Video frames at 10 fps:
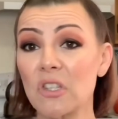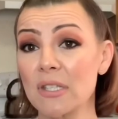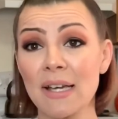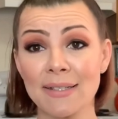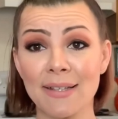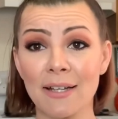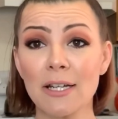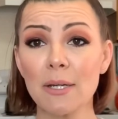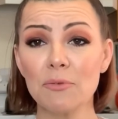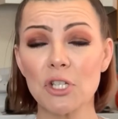Dice that
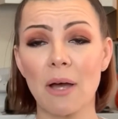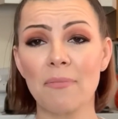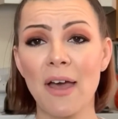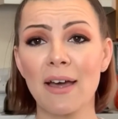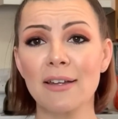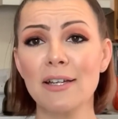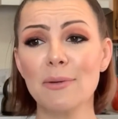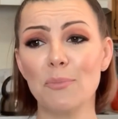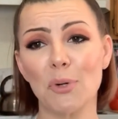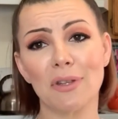up, chop that
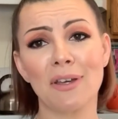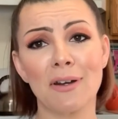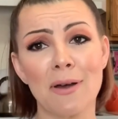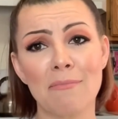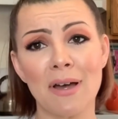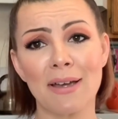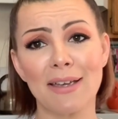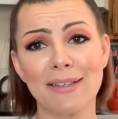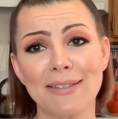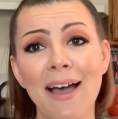up, put that on
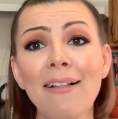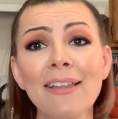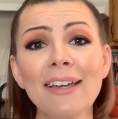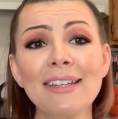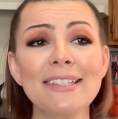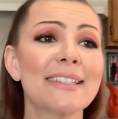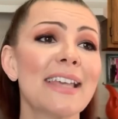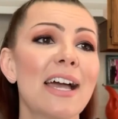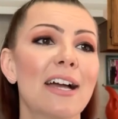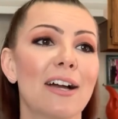my salads.
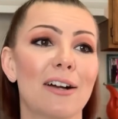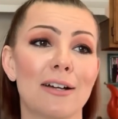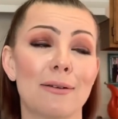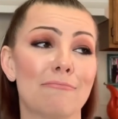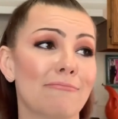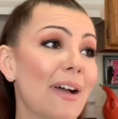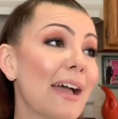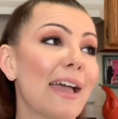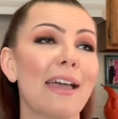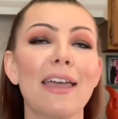
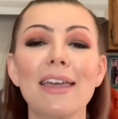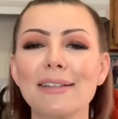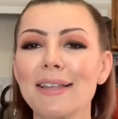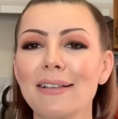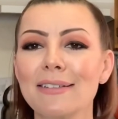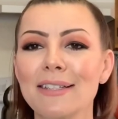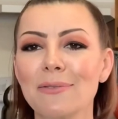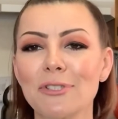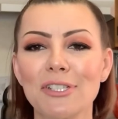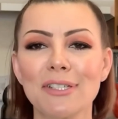Egg salad
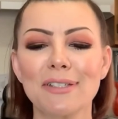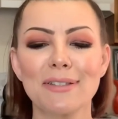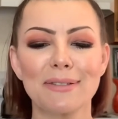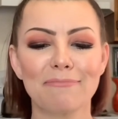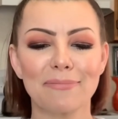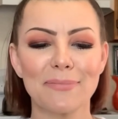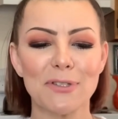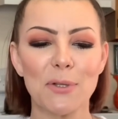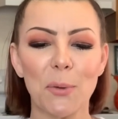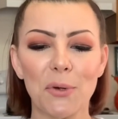sandwiches.
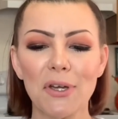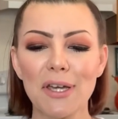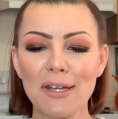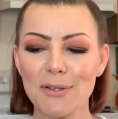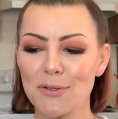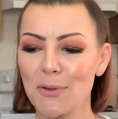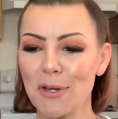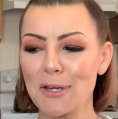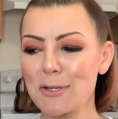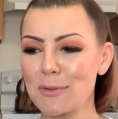So good. So
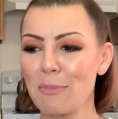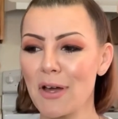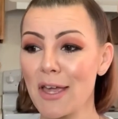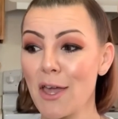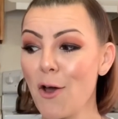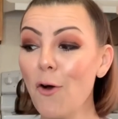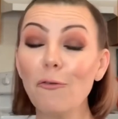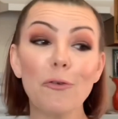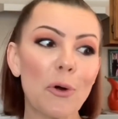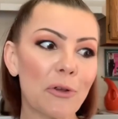that is my
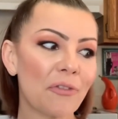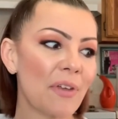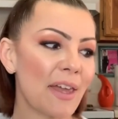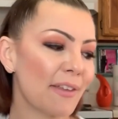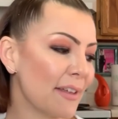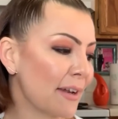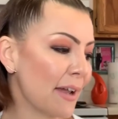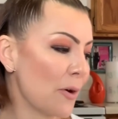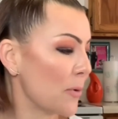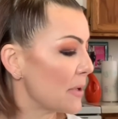4th thing that I
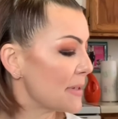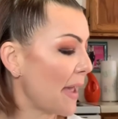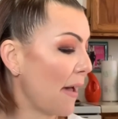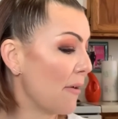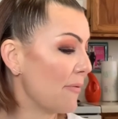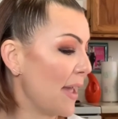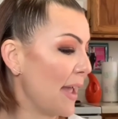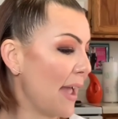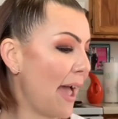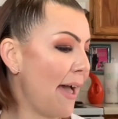always have.
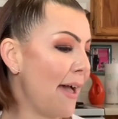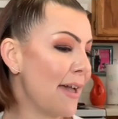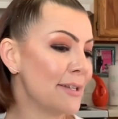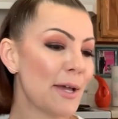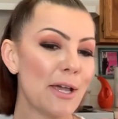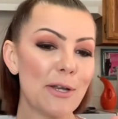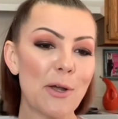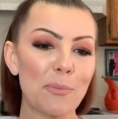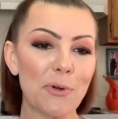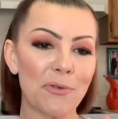And
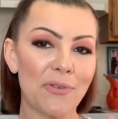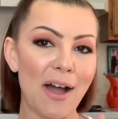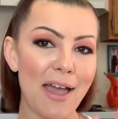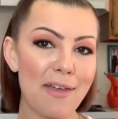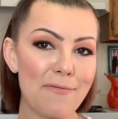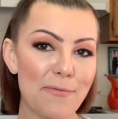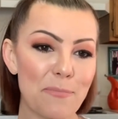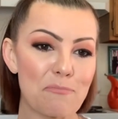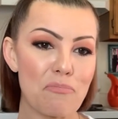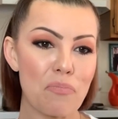number 5,
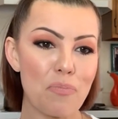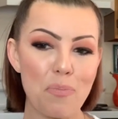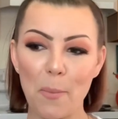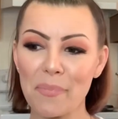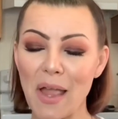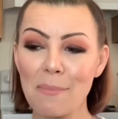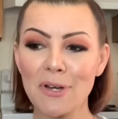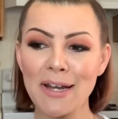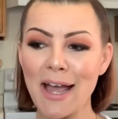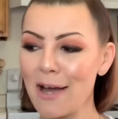I'm
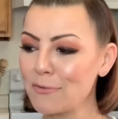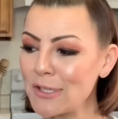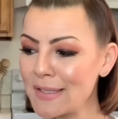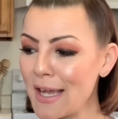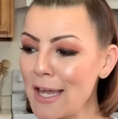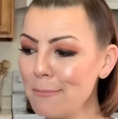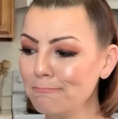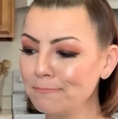gonna have to say